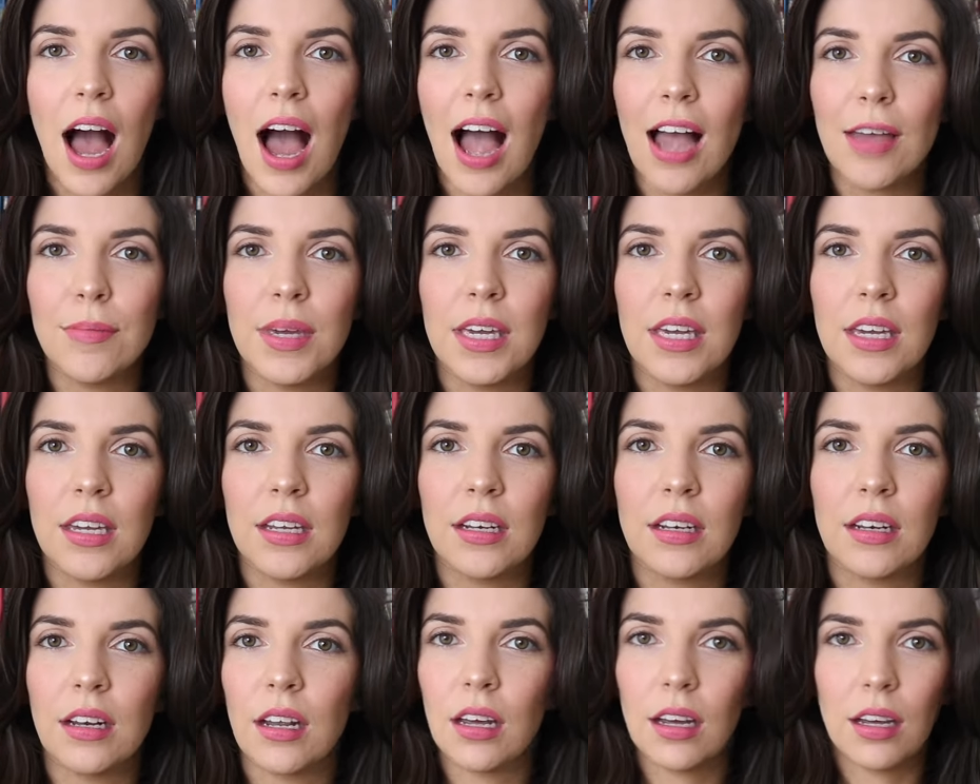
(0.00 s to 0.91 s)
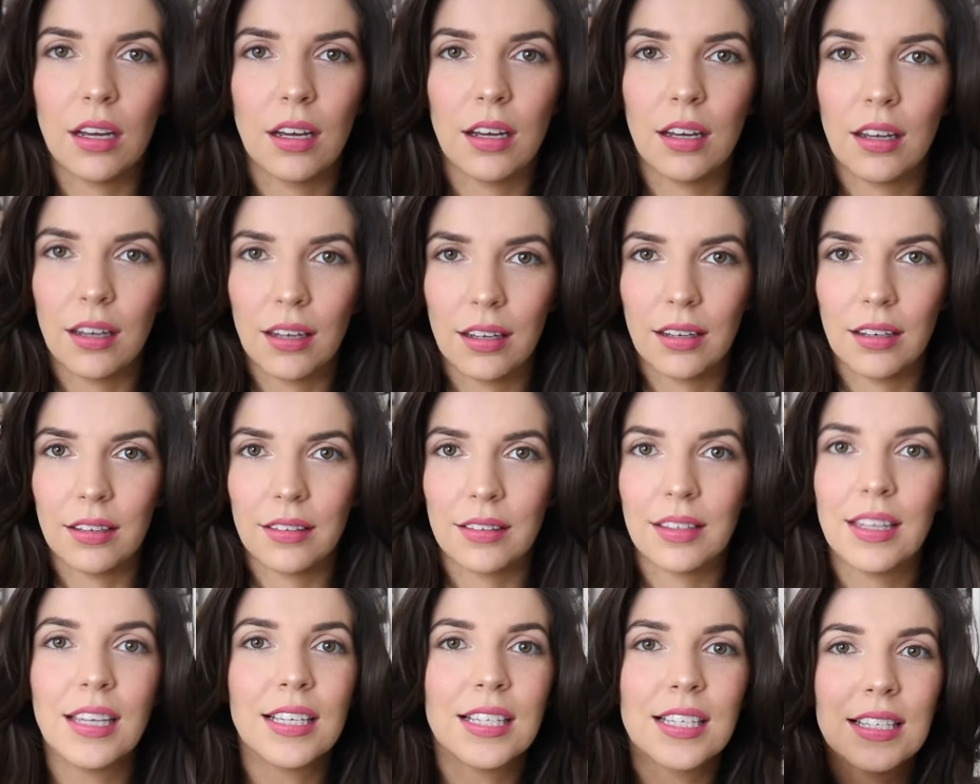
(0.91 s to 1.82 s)
I mean,
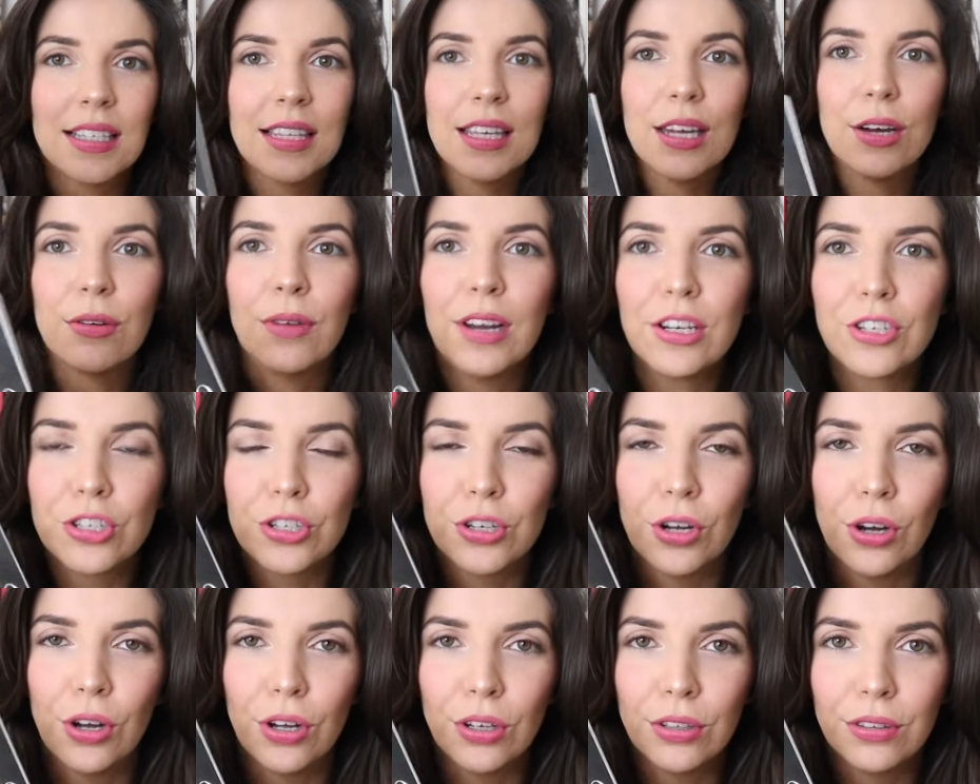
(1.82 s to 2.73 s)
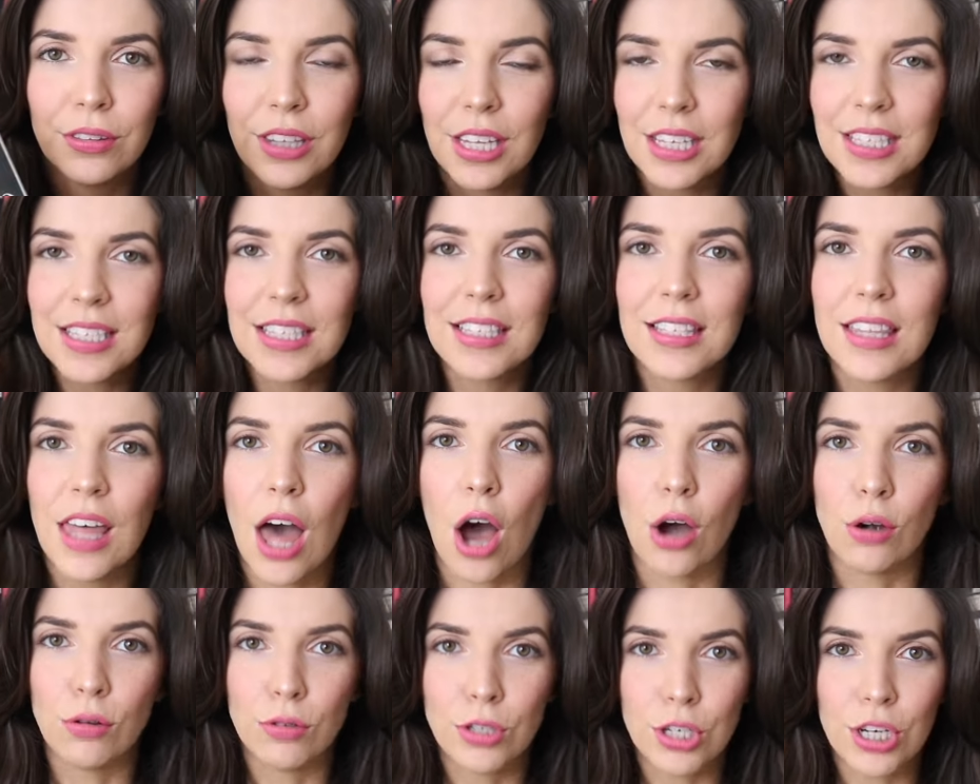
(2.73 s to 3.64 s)
this is the original. This is the
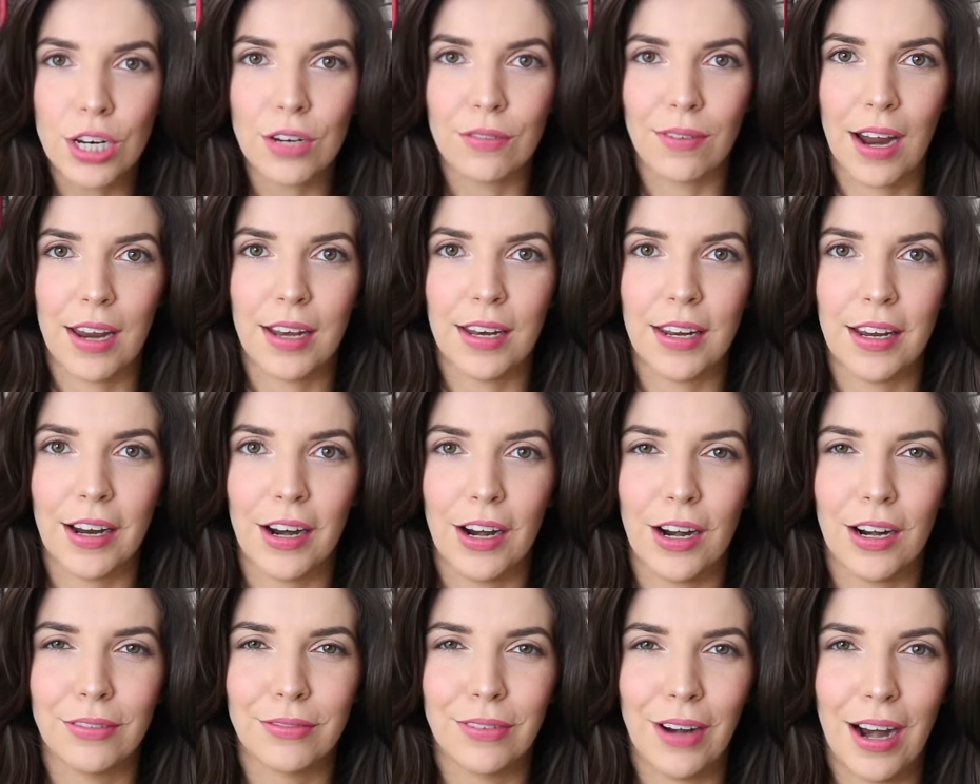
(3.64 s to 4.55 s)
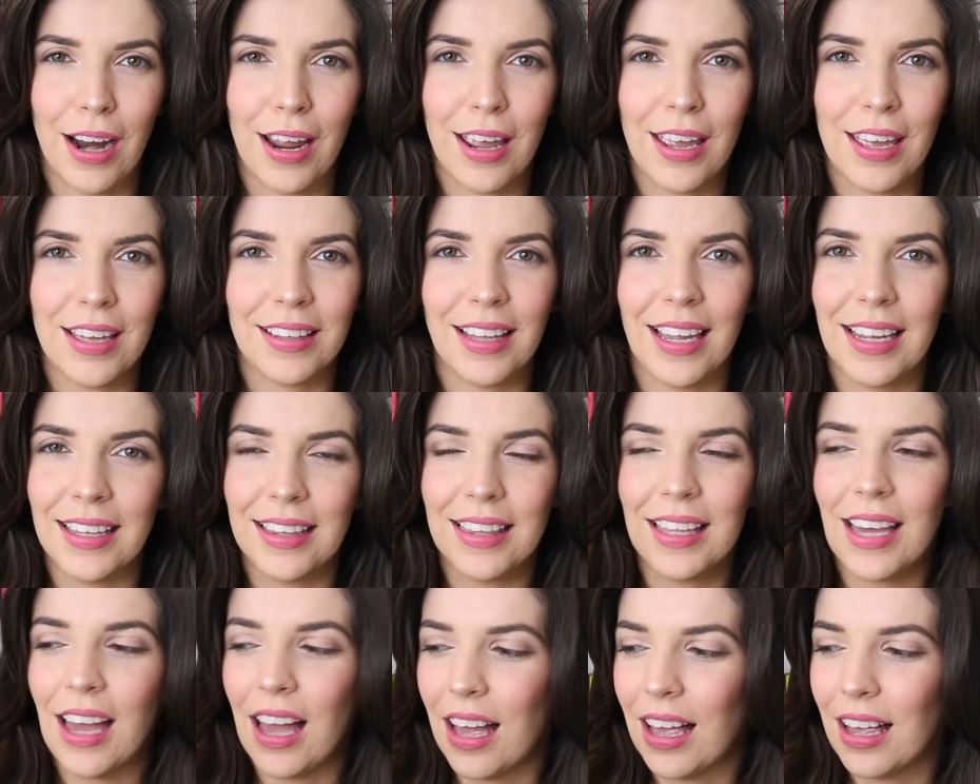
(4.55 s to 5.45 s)
OG right here, right?
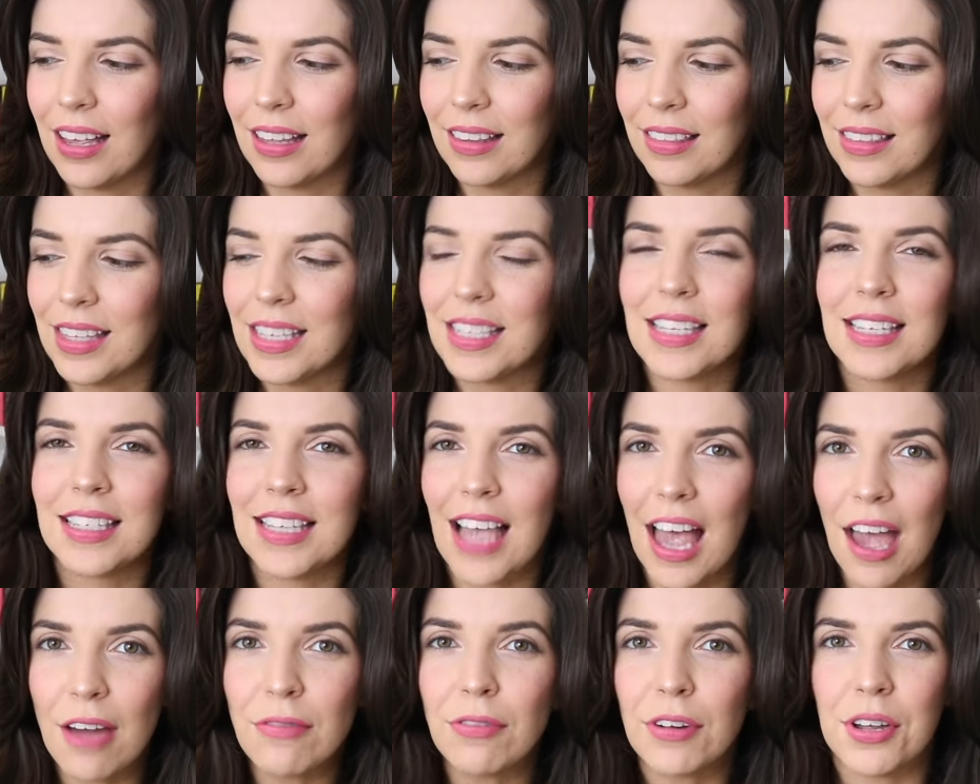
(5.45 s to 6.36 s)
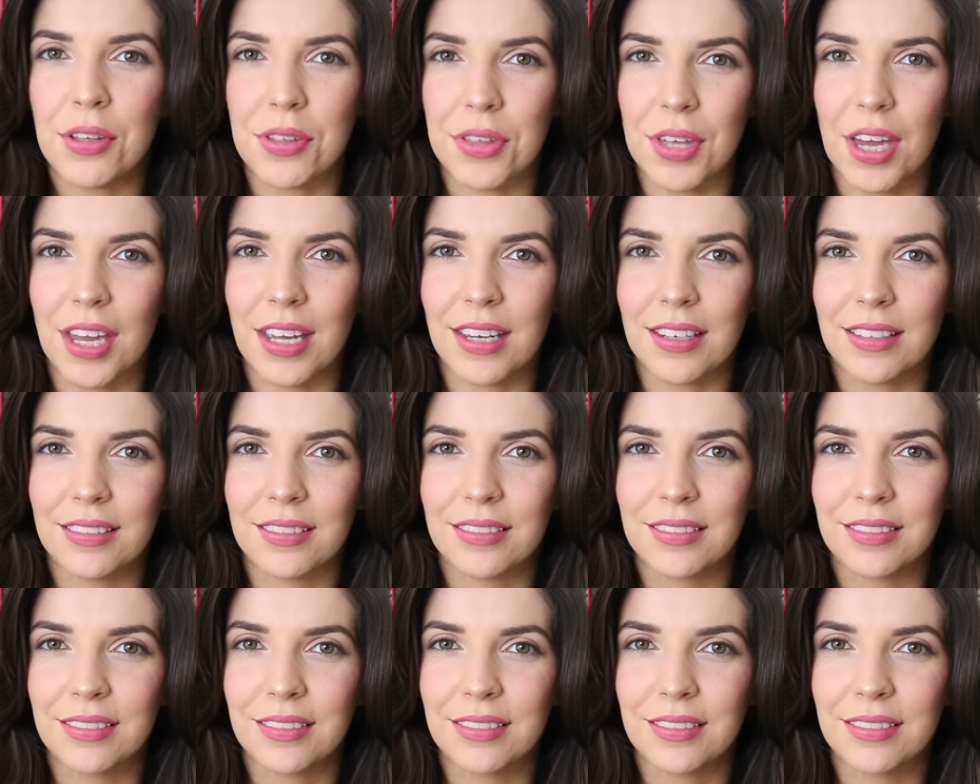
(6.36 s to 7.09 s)
Like, this is everything.